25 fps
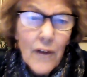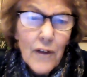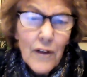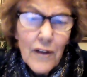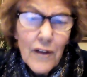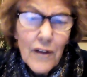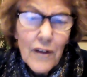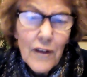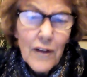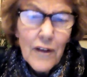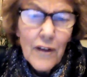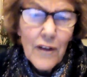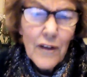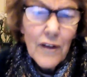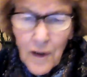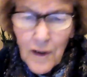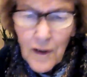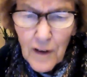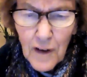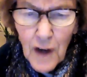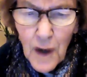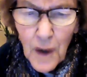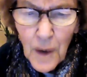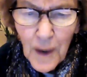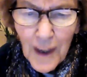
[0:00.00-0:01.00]
teacher
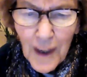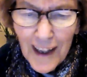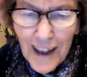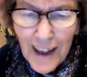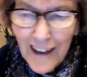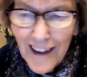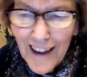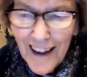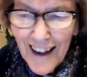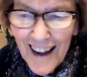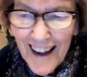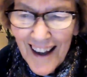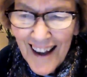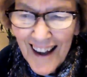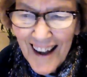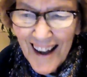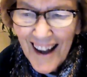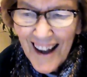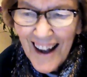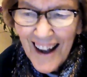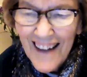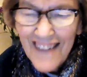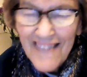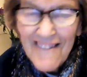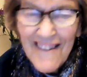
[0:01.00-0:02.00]
is a yogi,
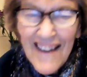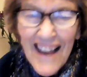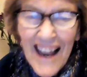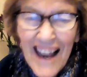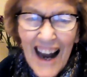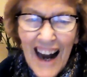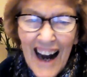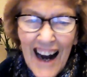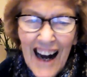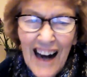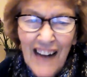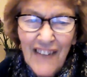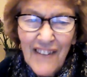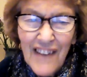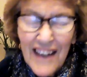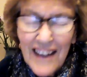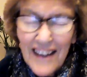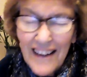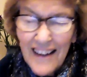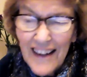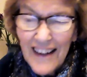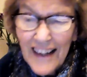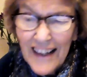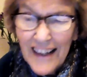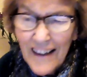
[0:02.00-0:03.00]

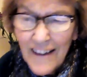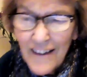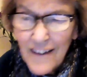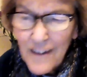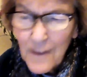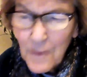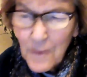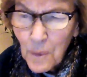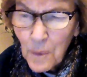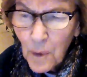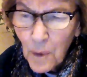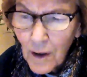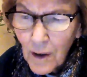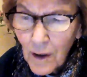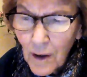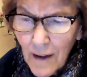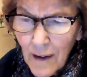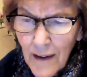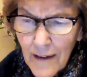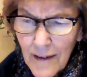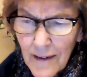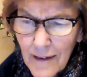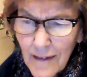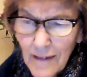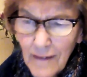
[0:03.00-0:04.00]
and he's worked
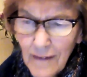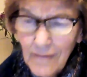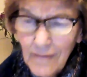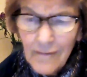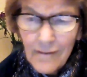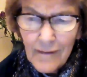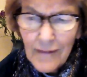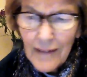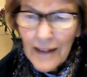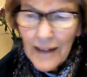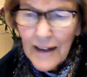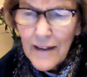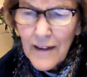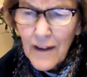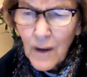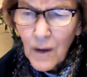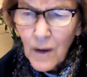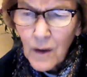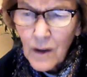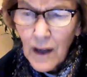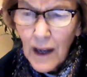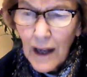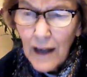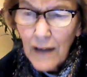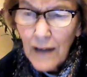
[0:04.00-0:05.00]
on this his
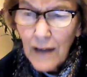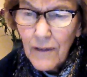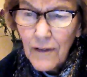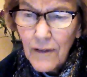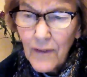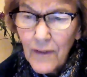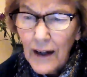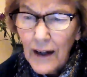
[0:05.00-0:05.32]
whole life.